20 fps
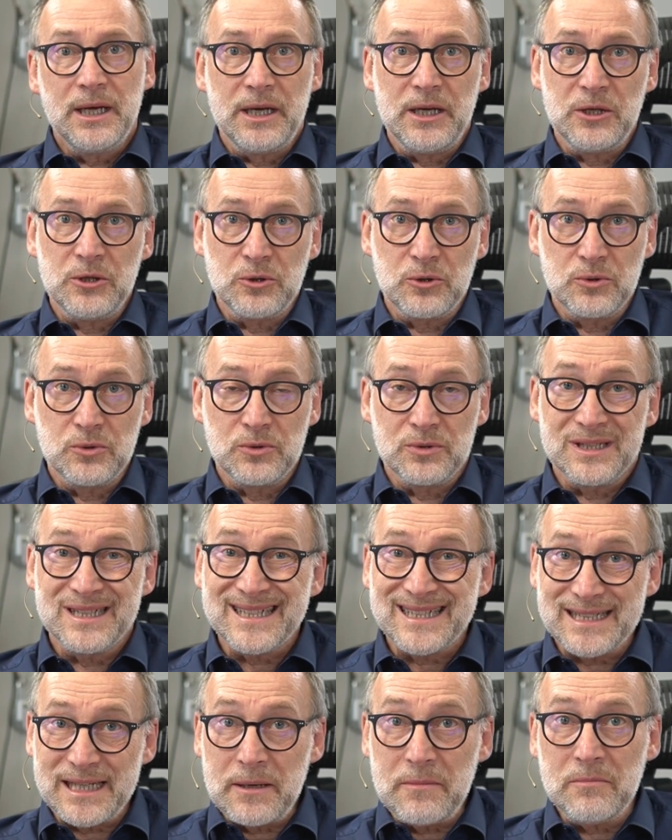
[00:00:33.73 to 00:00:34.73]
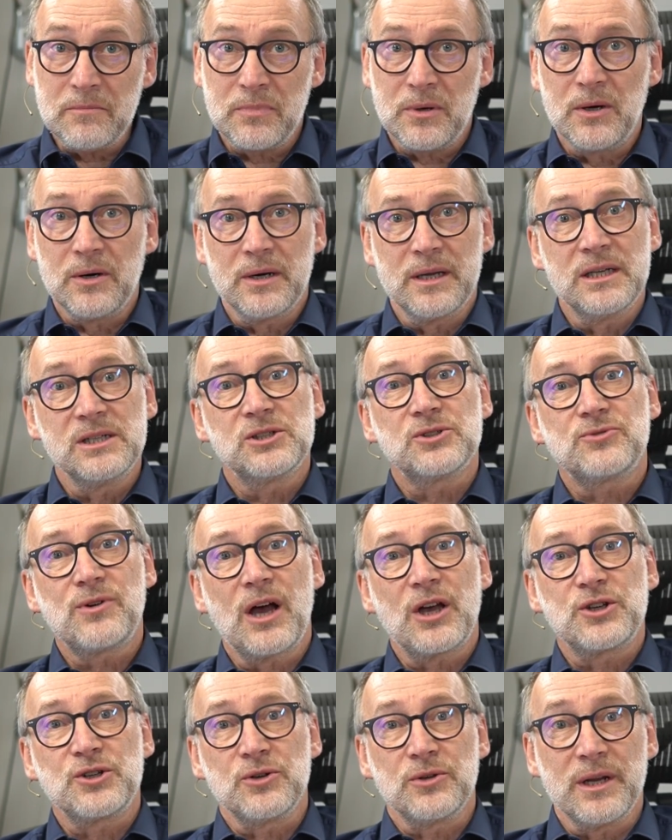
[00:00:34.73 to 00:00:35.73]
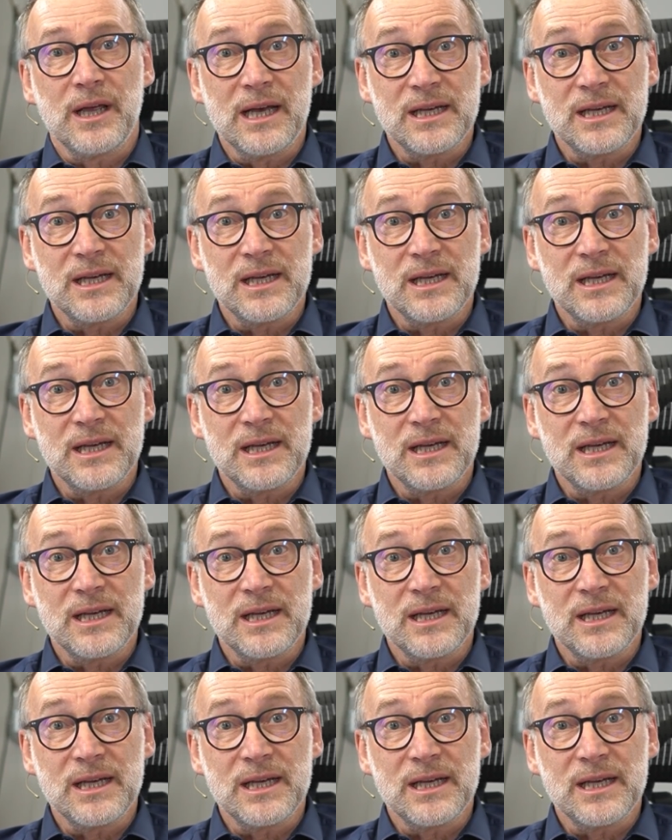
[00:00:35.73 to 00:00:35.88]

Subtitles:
into simpler instruction